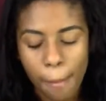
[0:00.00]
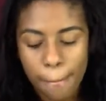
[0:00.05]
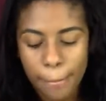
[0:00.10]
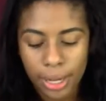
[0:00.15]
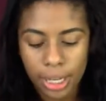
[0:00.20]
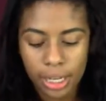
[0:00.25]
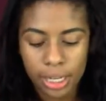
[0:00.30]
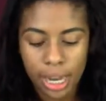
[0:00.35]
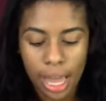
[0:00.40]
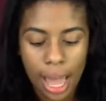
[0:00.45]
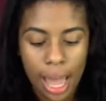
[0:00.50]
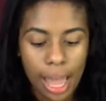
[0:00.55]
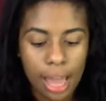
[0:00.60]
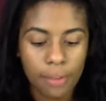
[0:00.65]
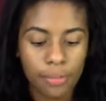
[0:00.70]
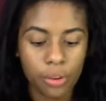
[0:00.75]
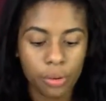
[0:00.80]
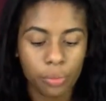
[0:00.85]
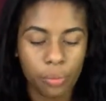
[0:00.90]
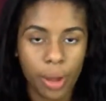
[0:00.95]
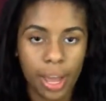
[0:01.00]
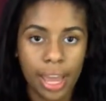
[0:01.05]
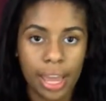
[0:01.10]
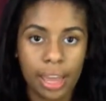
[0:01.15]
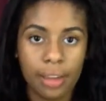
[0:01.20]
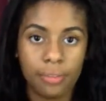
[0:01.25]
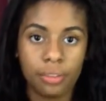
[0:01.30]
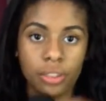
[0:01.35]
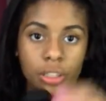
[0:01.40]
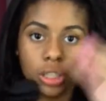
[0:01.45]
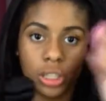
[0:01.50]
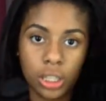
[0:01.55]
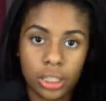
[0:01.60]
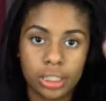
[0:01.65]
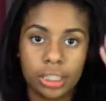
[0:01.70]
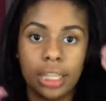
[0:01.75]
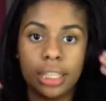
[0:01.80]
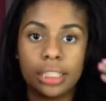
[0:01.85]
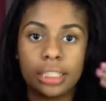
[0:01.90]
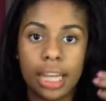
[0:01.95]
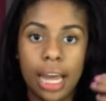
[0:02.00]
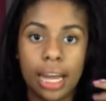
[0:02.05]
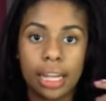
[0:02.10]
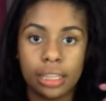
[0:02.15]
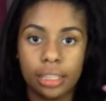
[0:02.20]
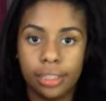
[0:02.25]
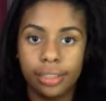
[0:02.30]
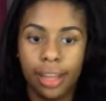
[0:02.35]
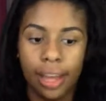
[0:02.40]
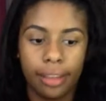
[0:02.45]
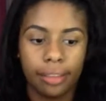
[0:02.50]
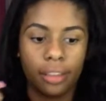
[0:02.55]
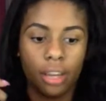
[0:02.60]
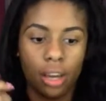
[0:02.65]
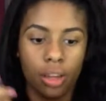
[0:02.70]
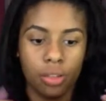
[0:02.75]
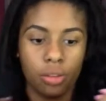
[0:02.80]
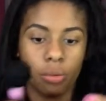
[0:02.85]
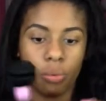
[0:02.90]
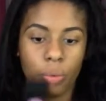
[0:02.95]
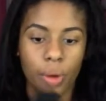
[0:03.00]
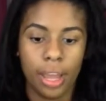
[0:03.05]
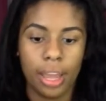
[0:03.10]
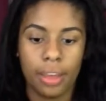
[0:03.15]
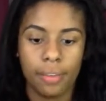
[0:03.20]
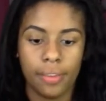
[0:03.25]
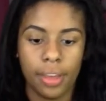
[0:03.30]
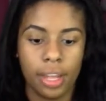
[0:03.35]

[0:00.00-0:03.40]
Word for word: but not every wave looks exactly like the other wave.